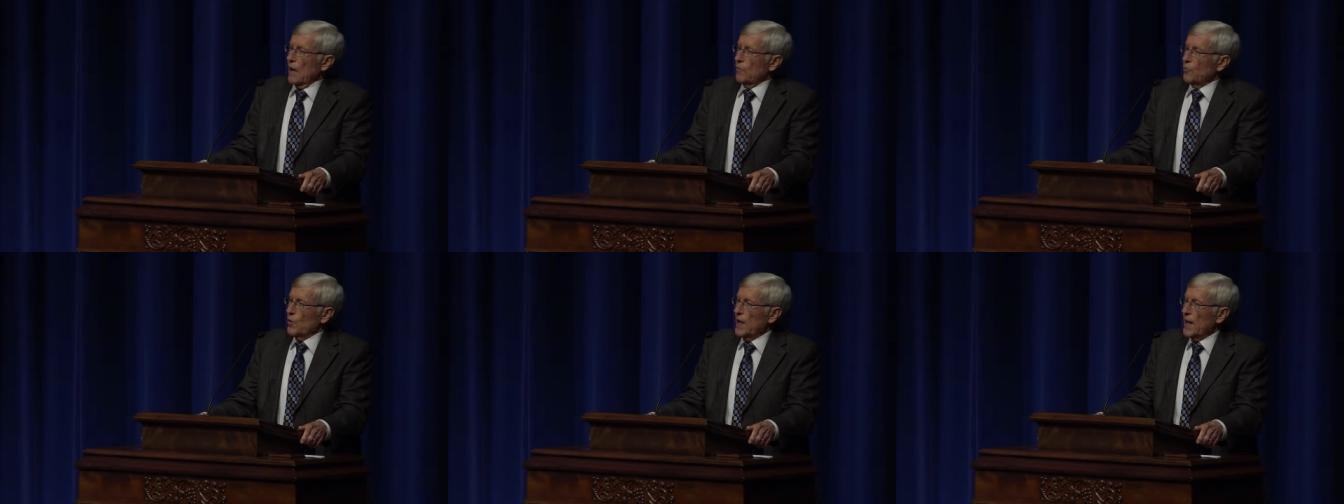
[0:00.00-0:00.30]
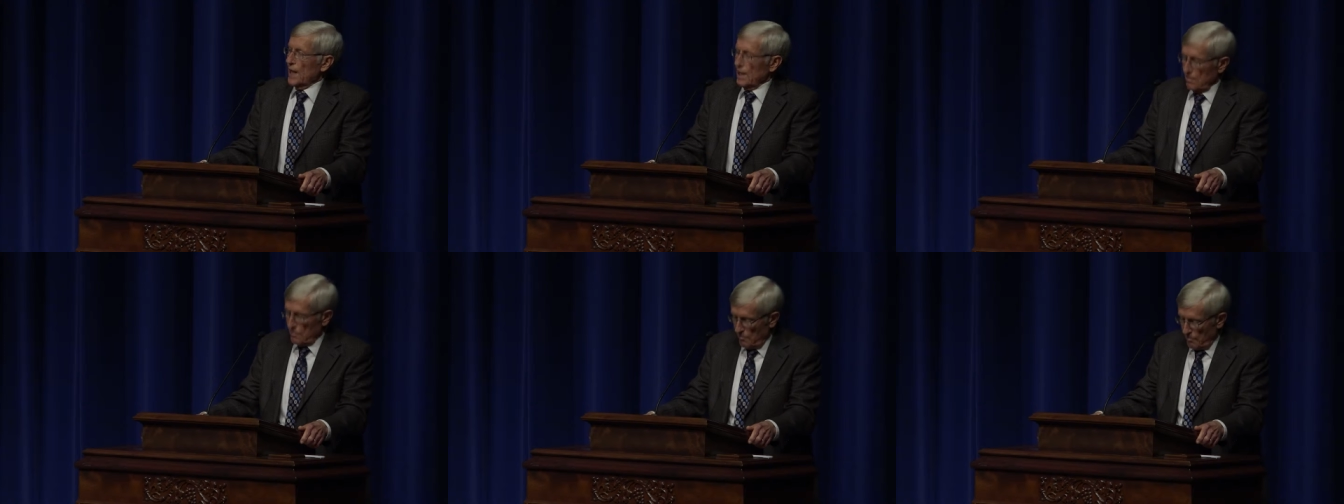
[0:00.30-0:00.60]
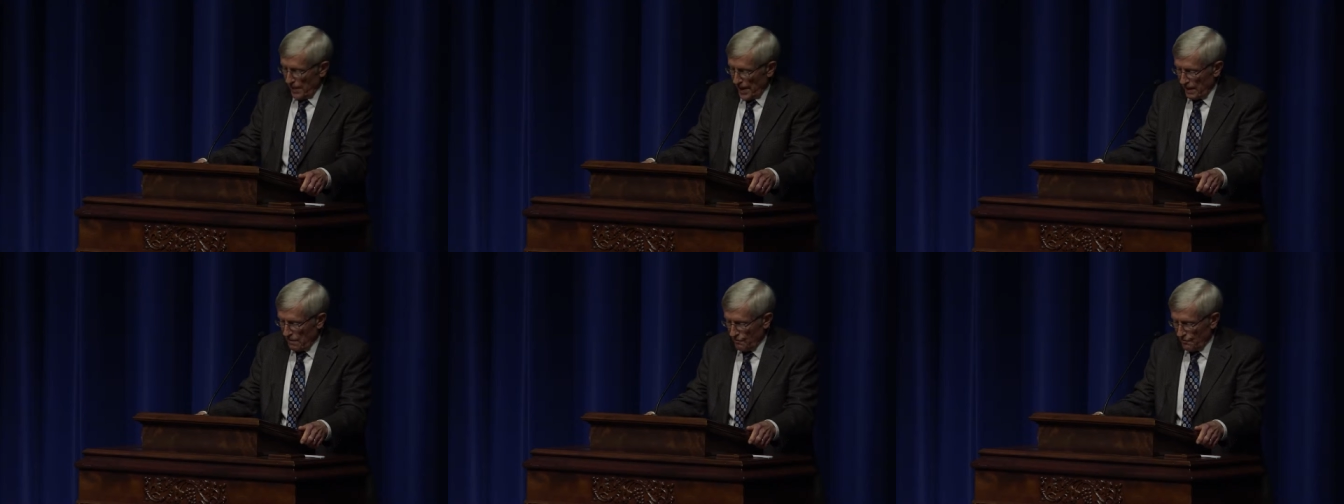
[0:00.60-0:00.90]
we hadn't
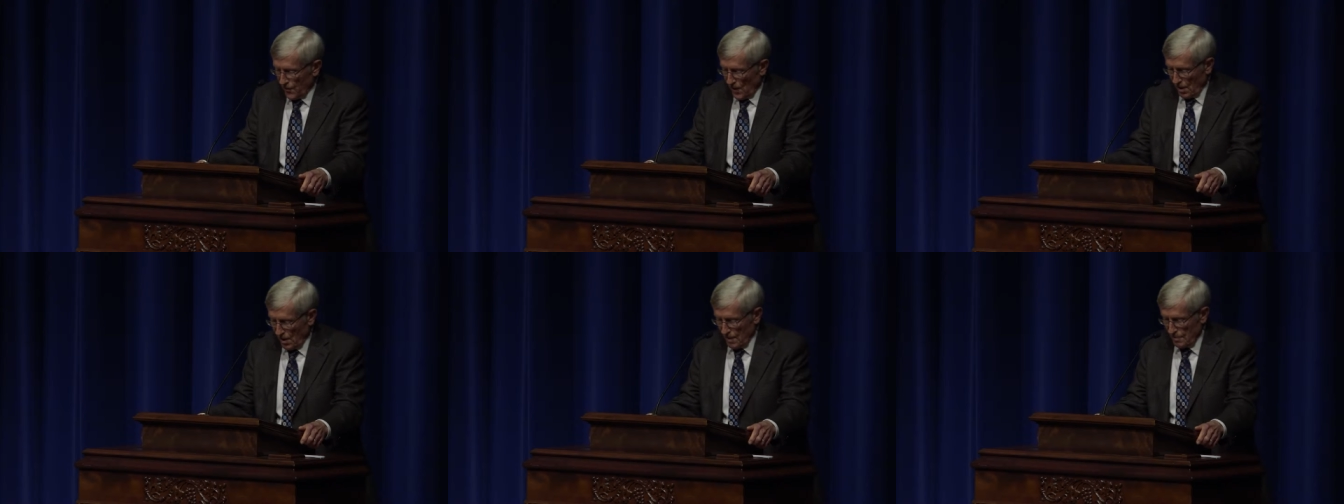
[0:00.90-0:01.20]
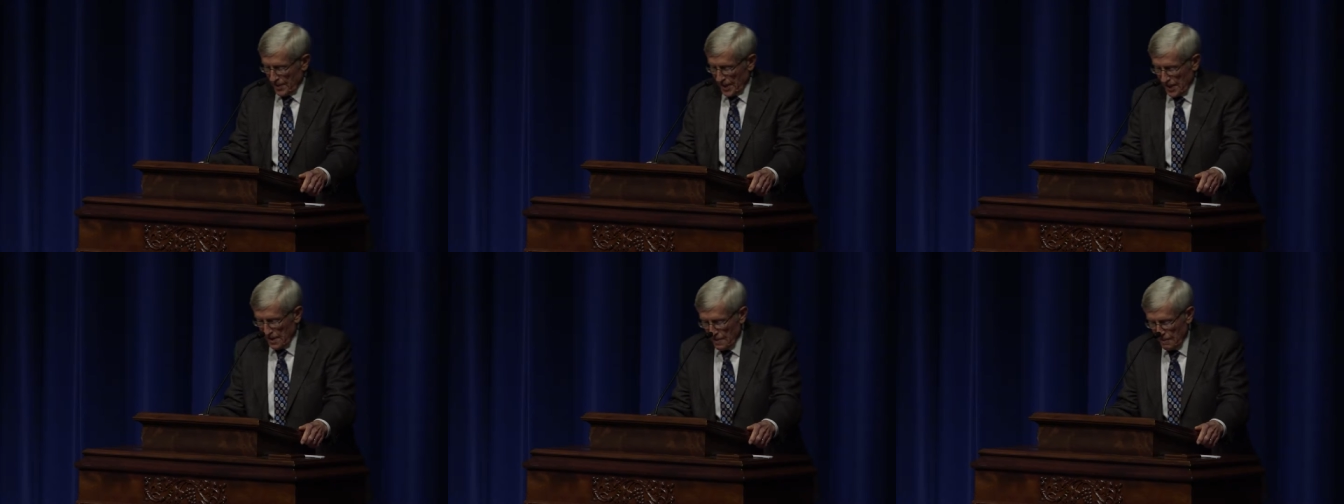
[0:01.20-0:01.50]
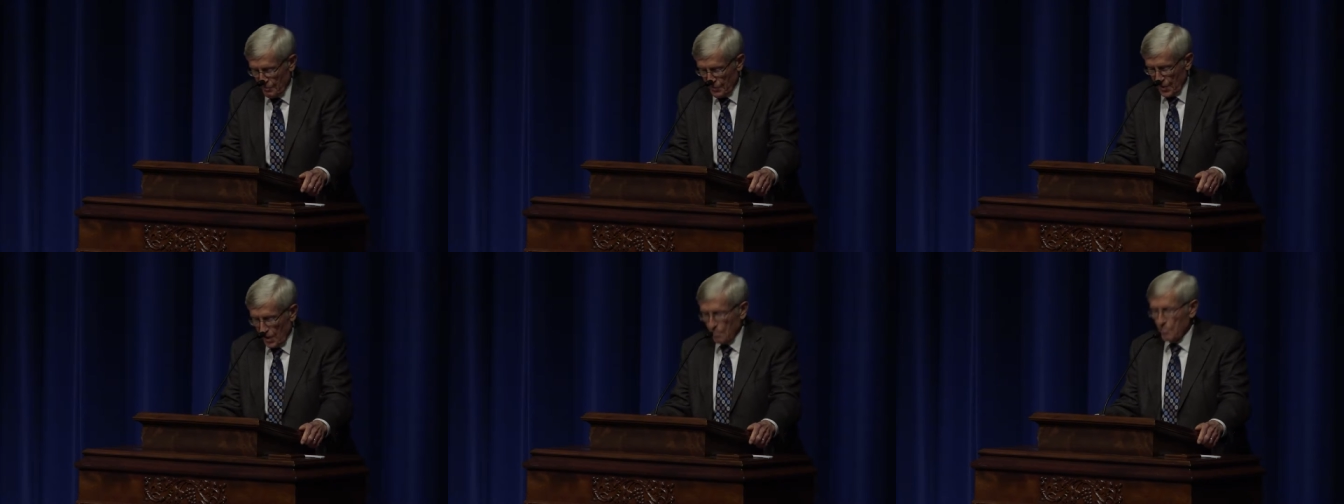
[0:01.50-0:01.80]
made farming
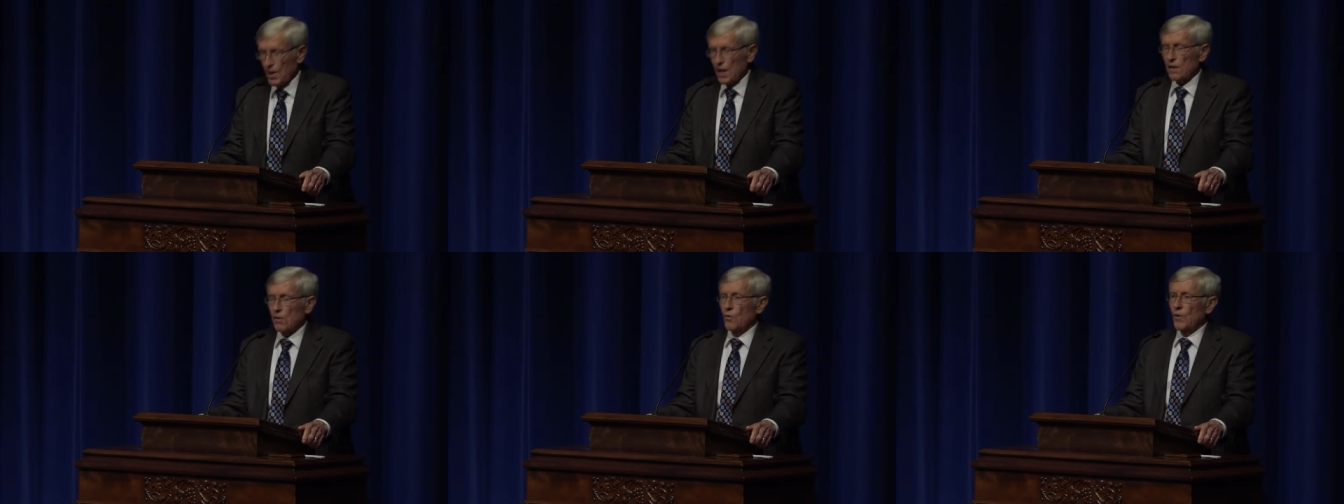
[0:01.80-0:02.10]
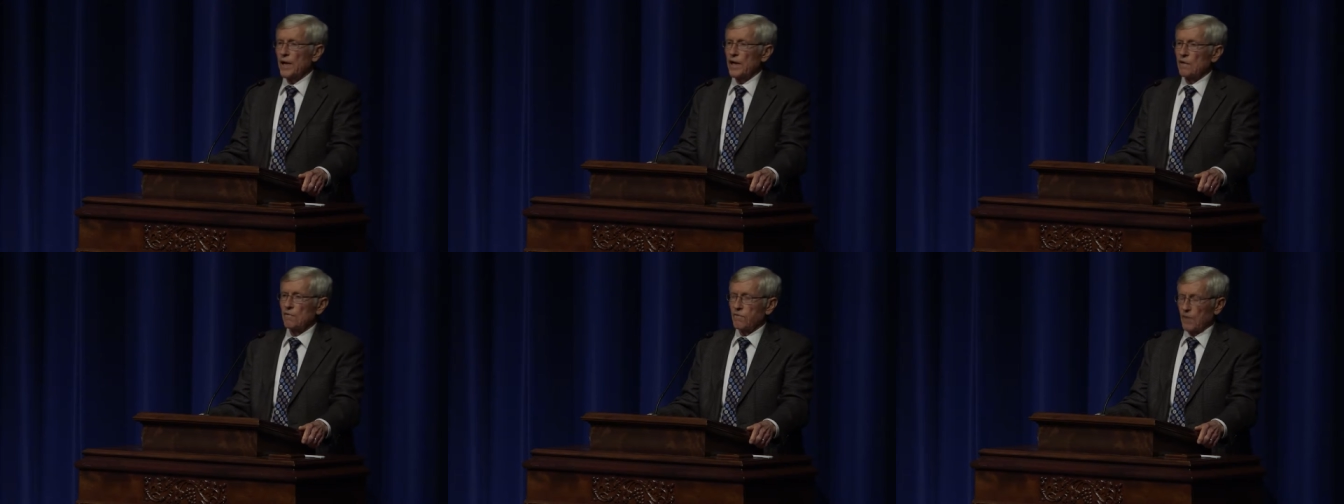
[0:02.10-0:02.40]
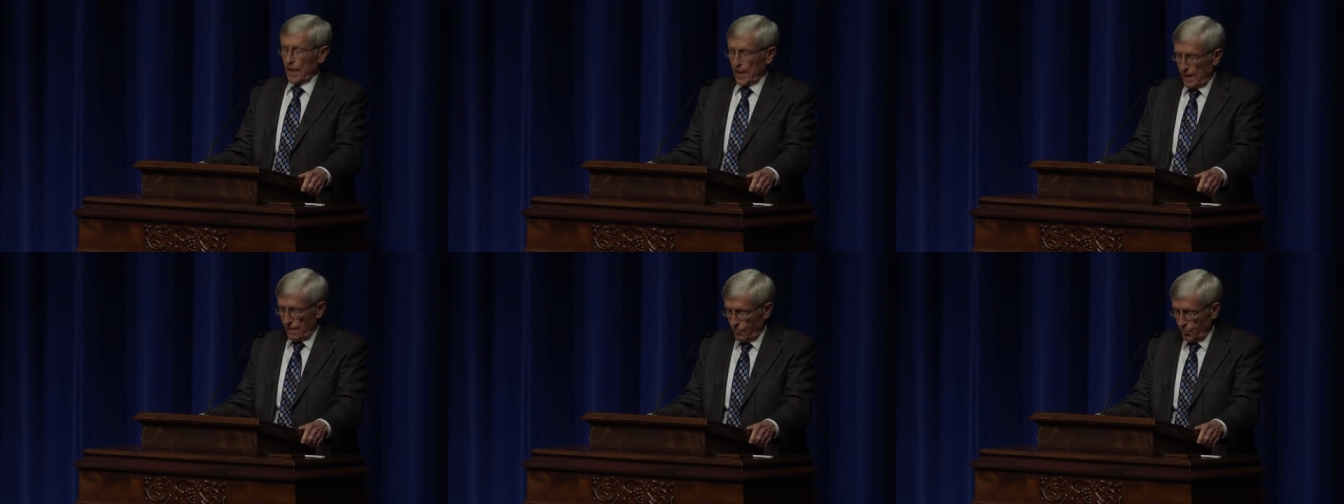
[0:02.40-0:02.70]
a better way of
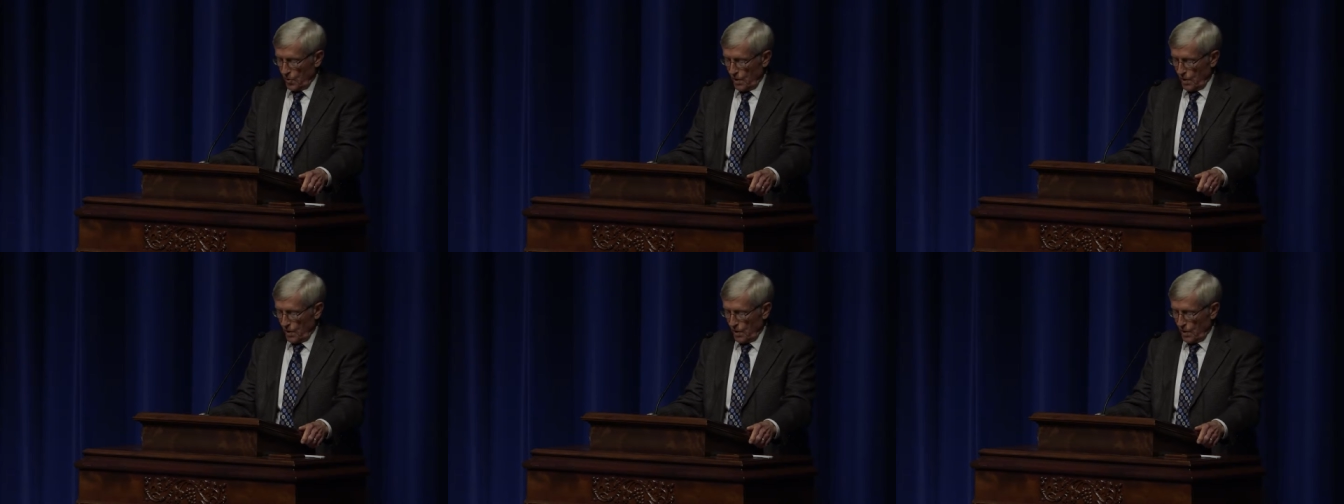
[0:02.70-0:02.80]
life.